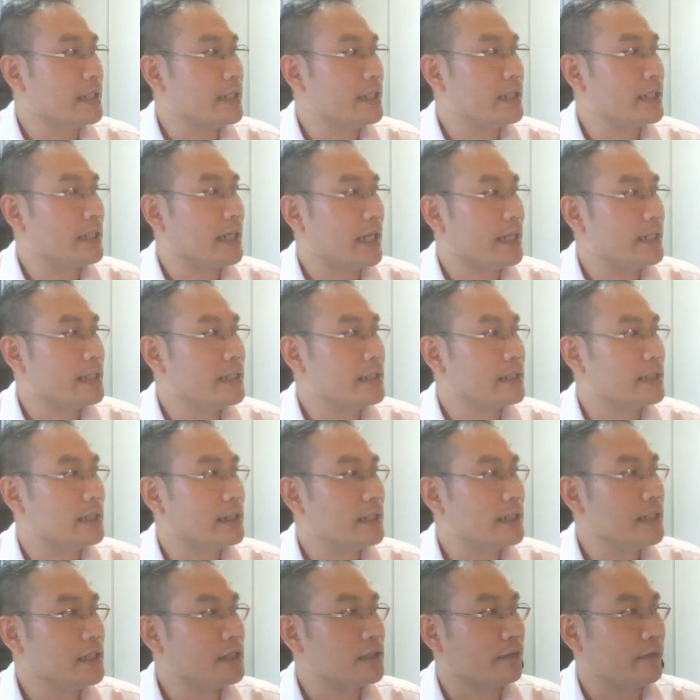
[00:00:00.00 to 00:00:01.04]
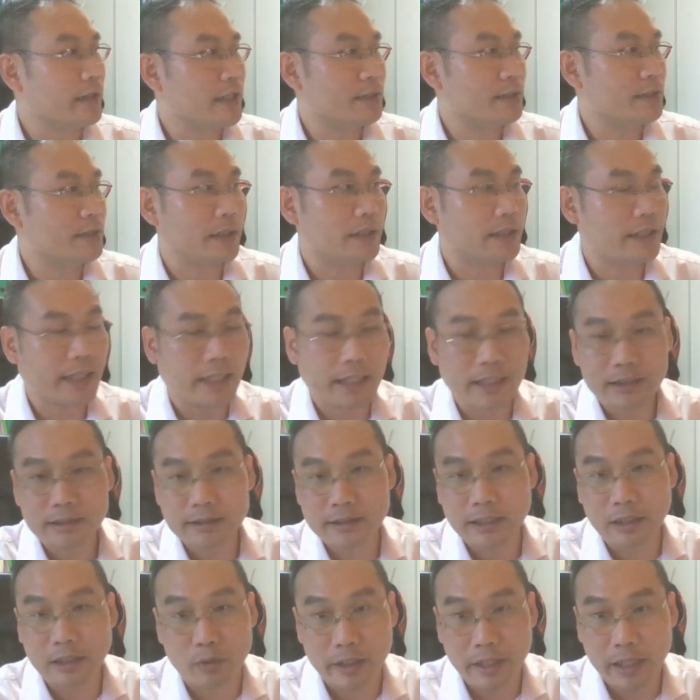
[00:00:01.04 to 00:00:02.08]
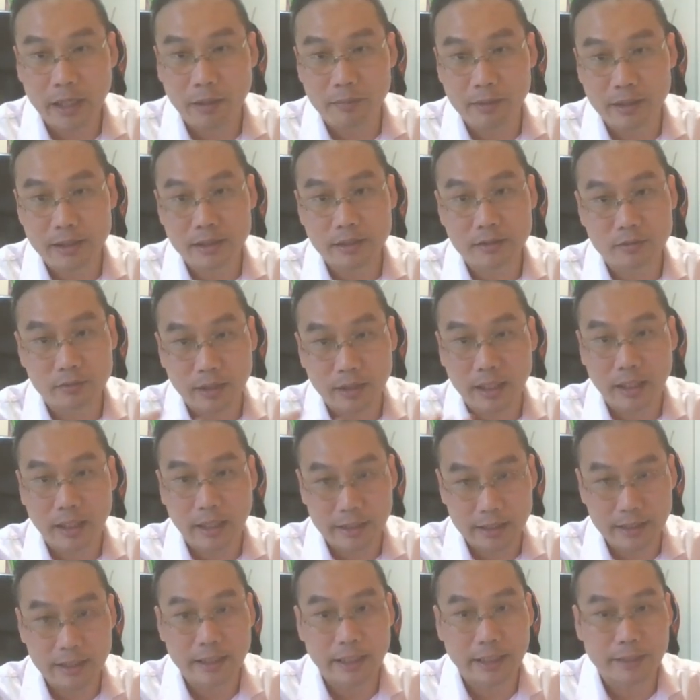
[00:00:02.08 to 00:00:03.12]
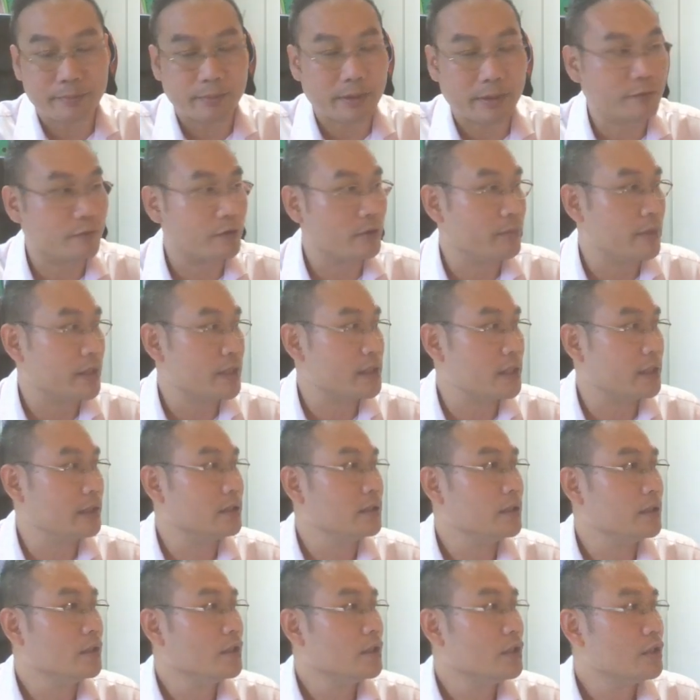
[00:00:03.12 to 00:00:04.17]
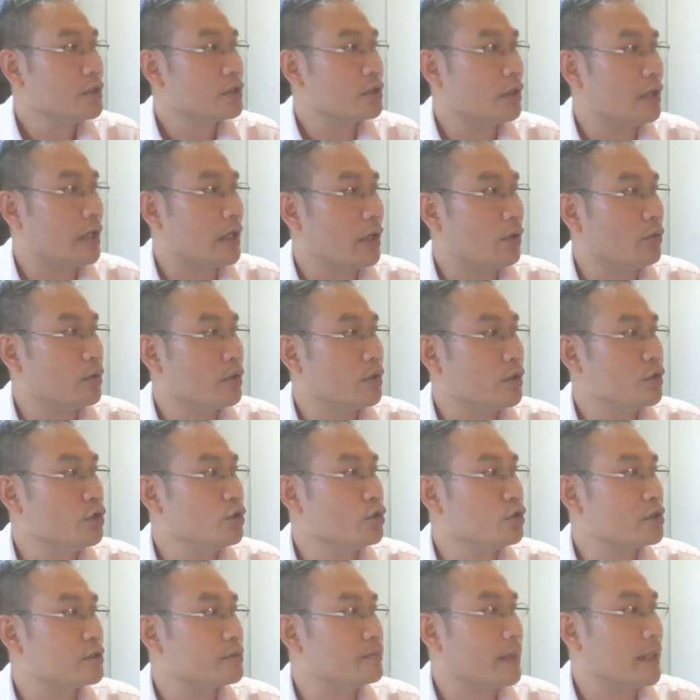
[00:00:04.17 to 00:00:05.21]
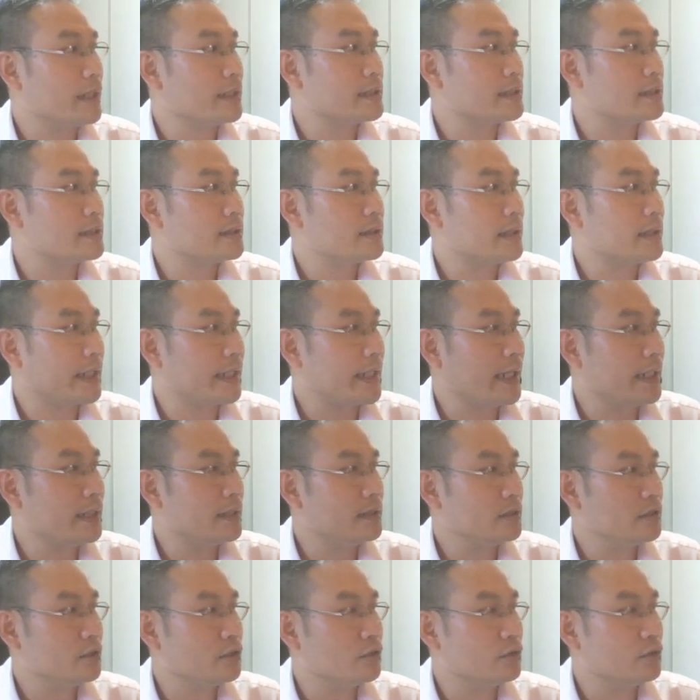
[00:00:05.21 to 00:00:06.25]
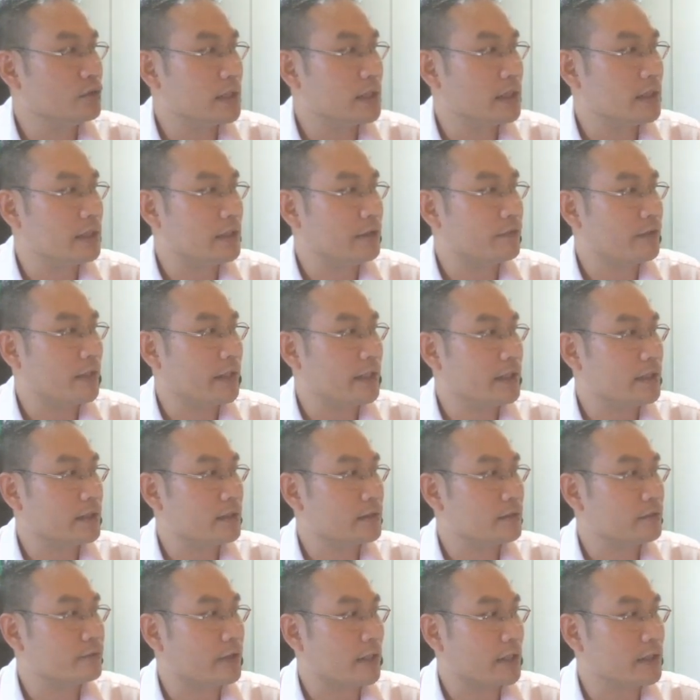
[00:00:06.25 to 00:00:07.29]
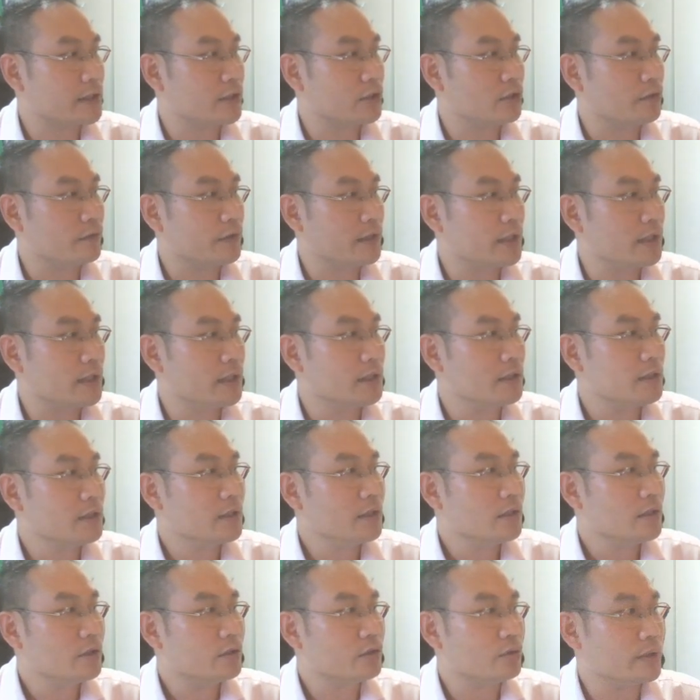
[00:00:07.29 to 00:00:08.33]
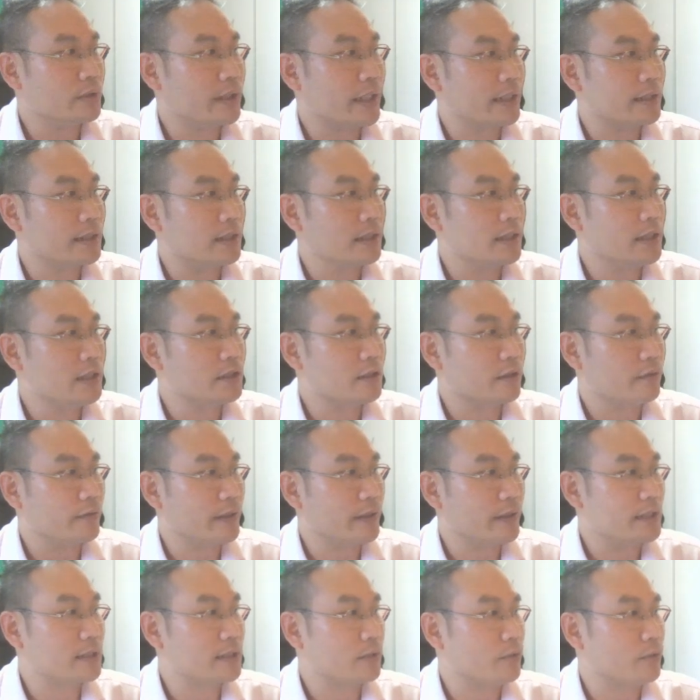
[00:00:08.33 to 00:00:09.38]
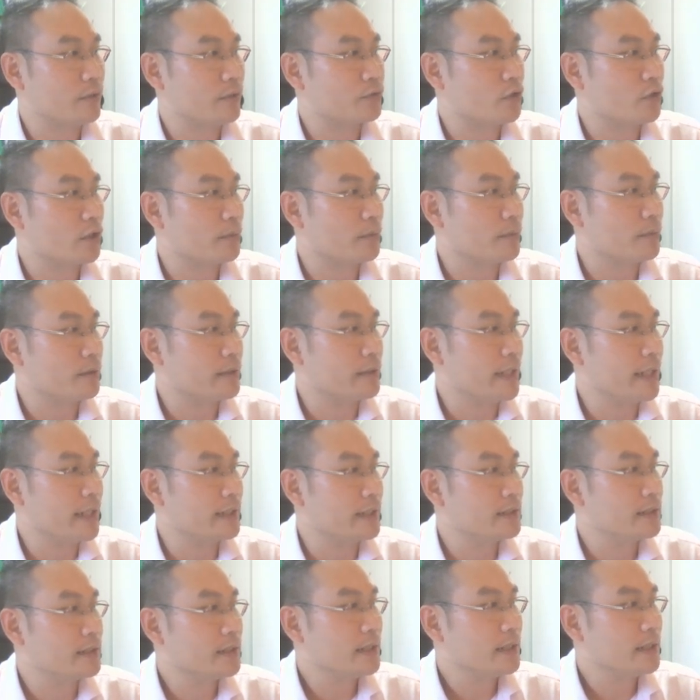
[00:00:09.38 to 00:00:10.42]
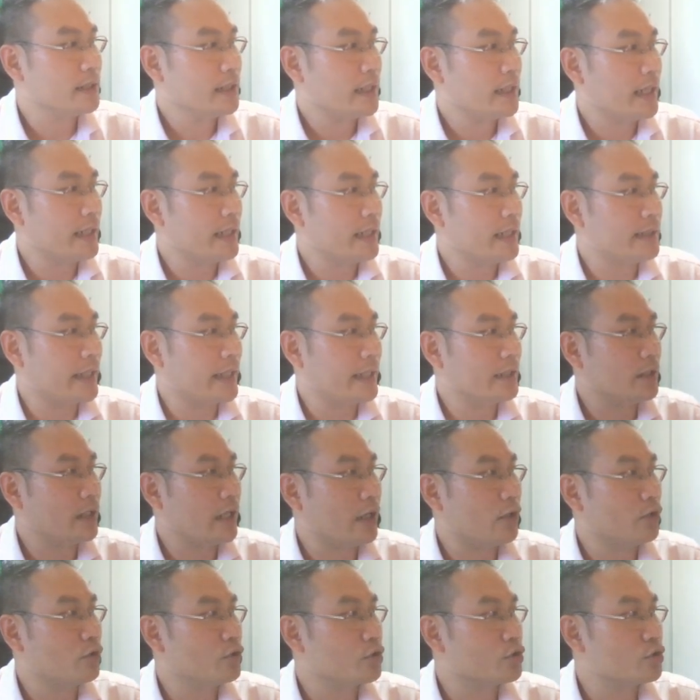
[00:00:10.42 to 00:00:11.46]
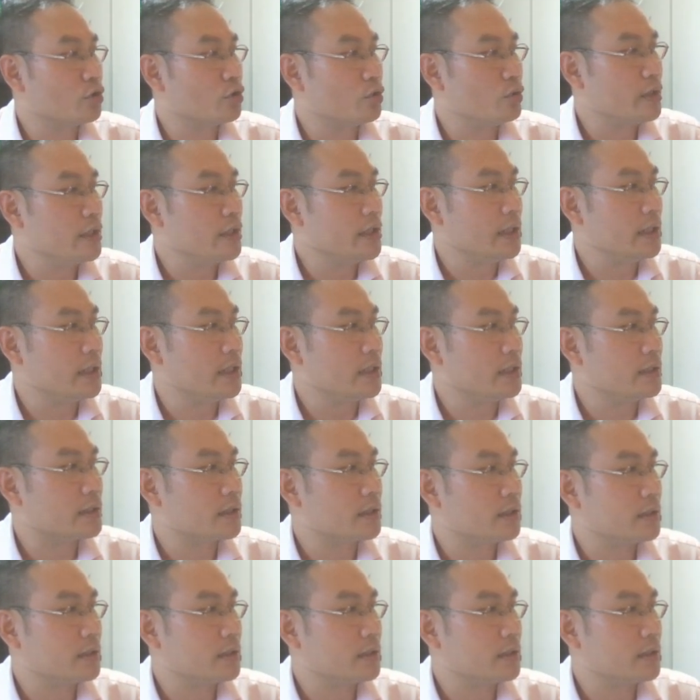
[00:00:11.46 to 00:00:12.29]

need? I need the list of eggs per day. That will help us, right? I need that information. So I will use my second user-defined function over here to get the list of eggs. I will talk about that. And then I'll also need